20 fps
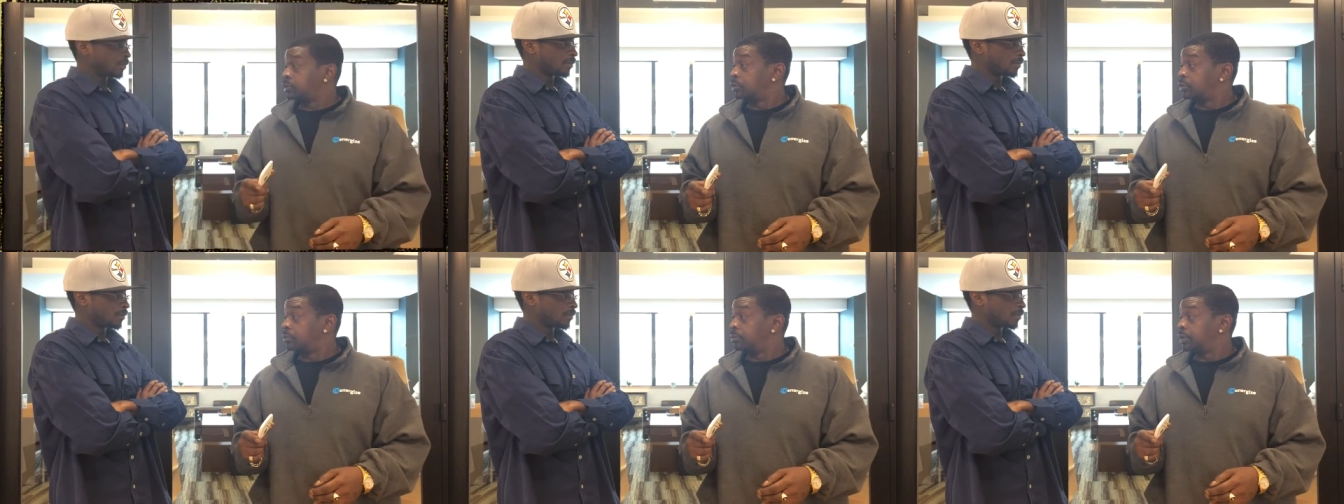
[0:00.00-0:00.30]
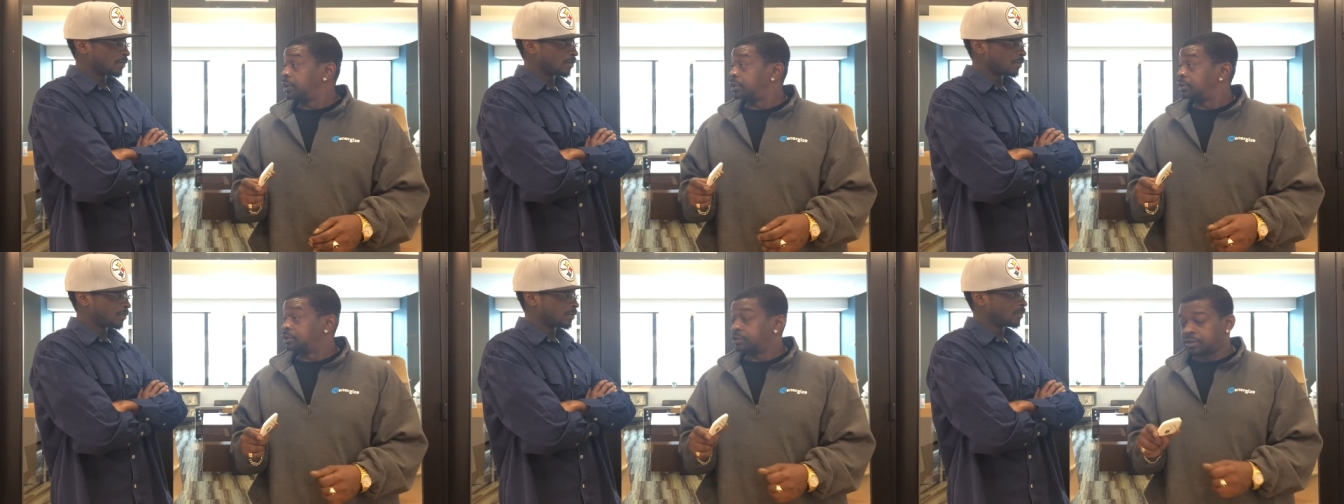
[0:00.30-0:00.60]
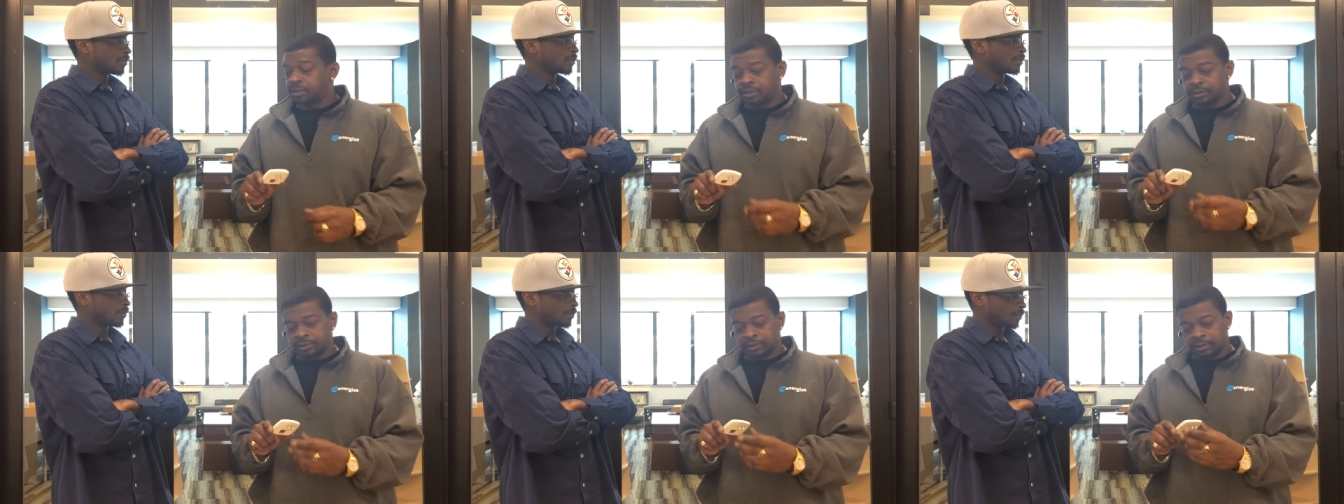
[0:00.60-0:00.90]
little money,
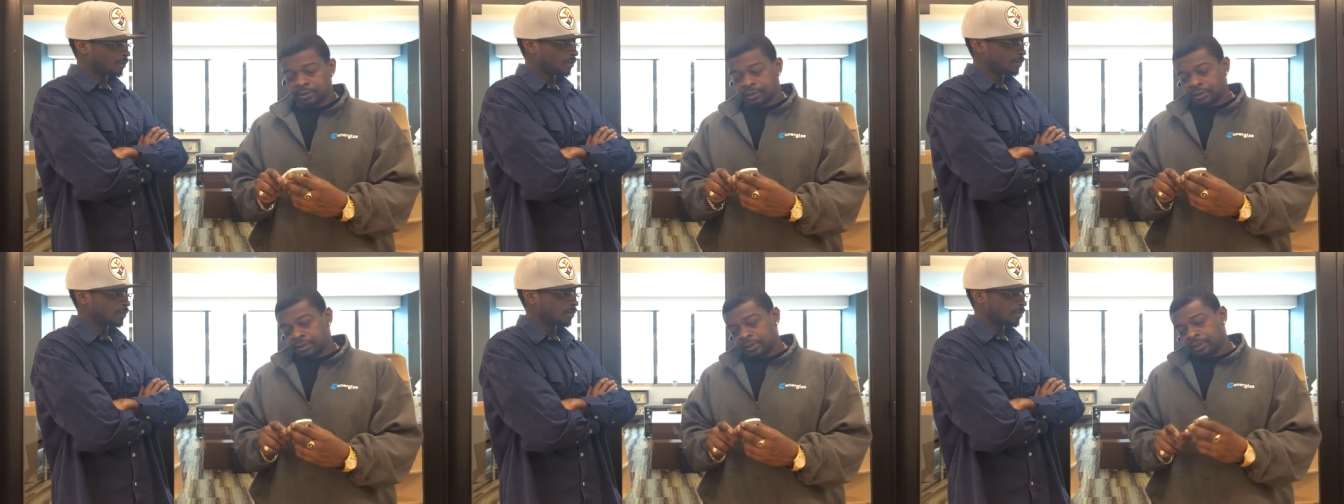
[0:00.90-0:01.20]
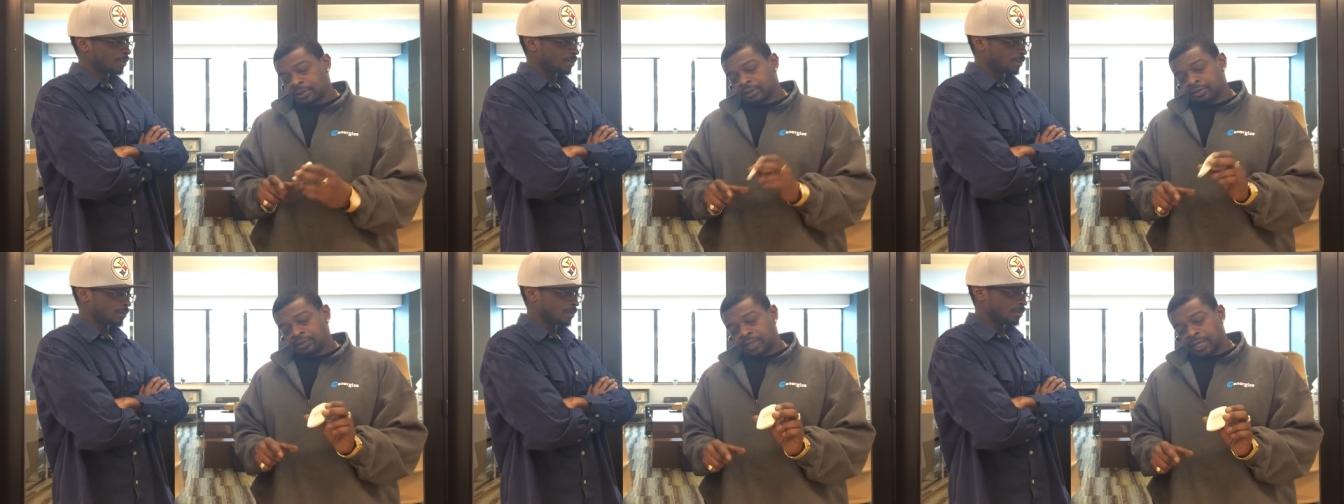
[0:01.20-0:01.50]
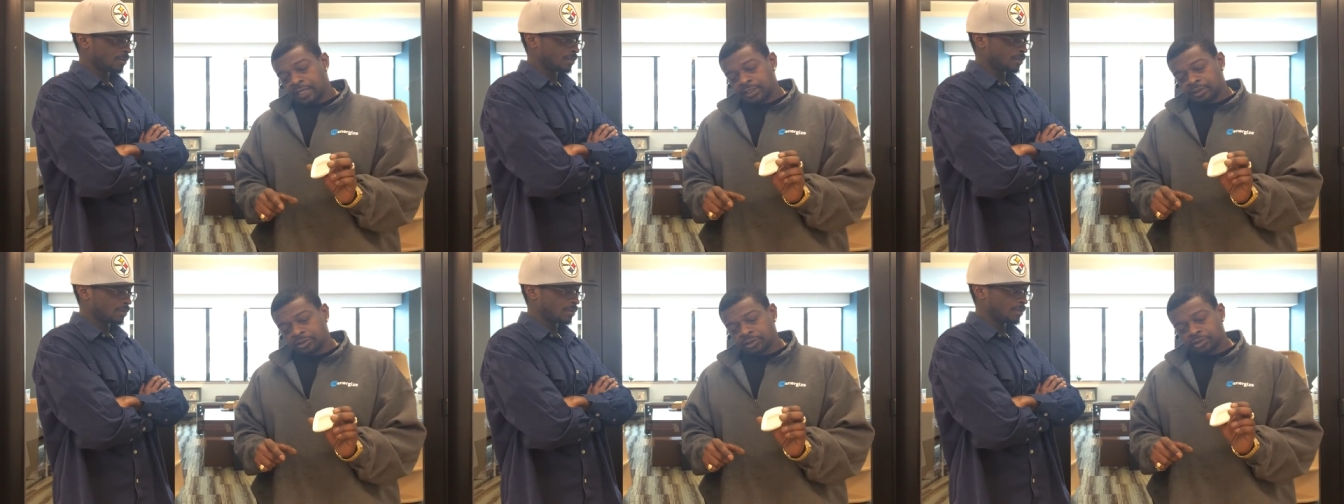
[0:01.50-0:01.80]
son, is
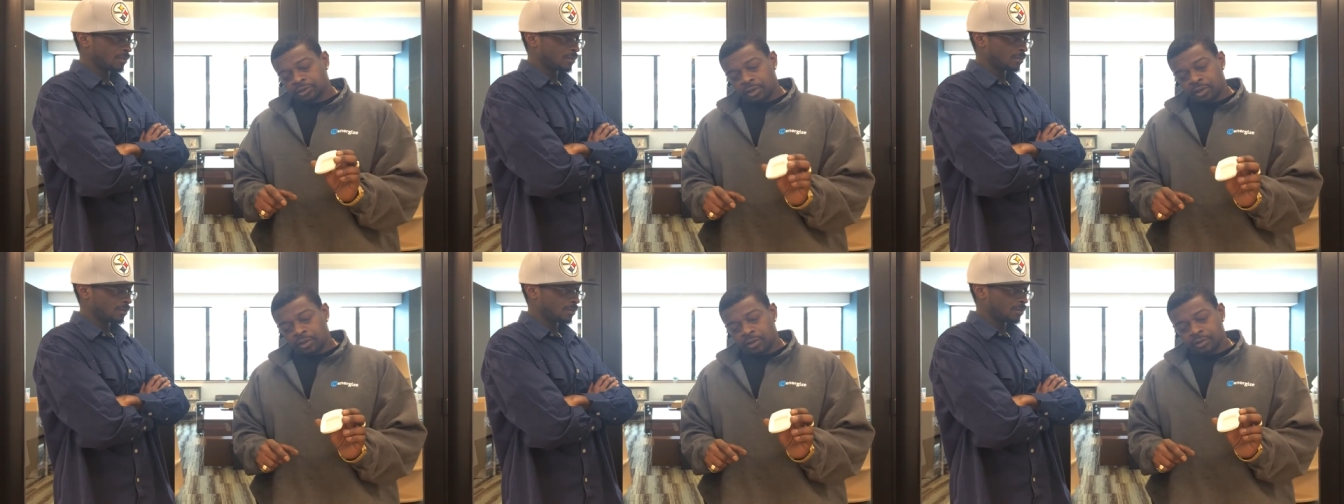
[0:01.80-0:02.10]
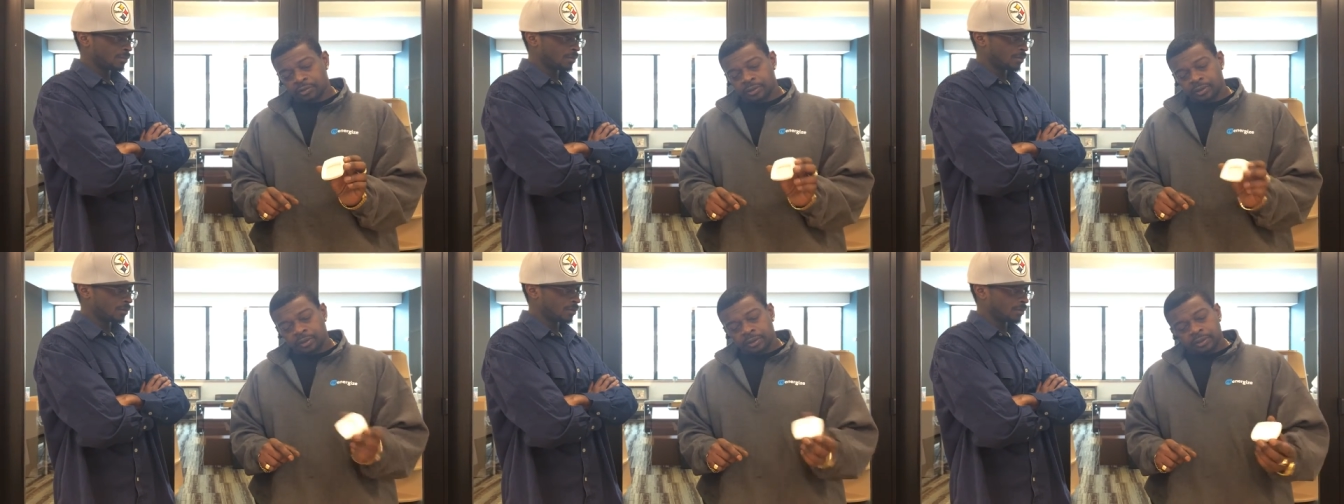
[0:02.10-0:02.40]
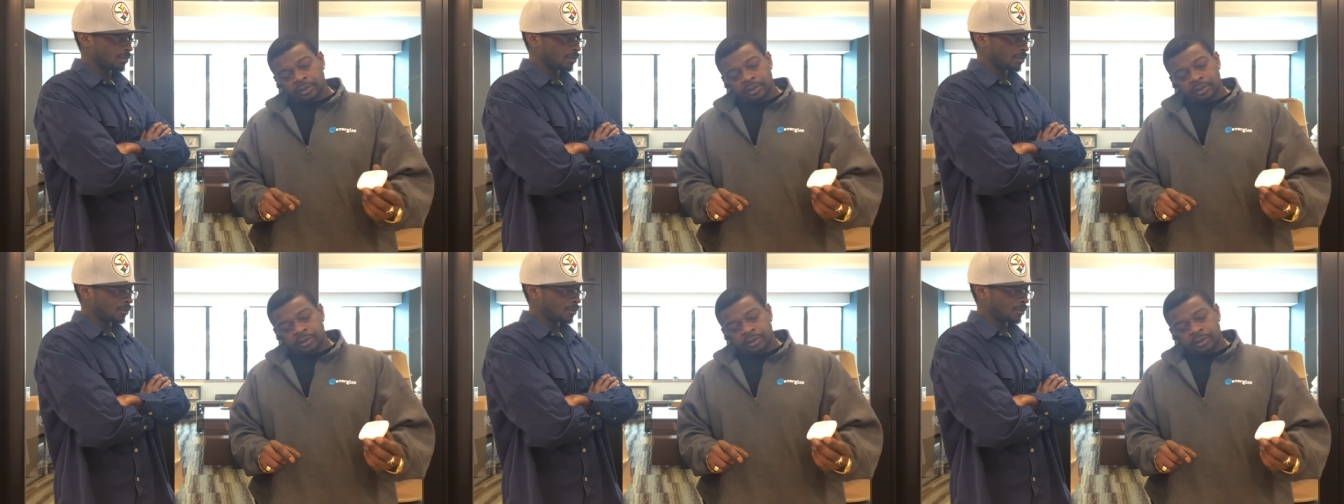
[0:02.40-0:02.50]
I installed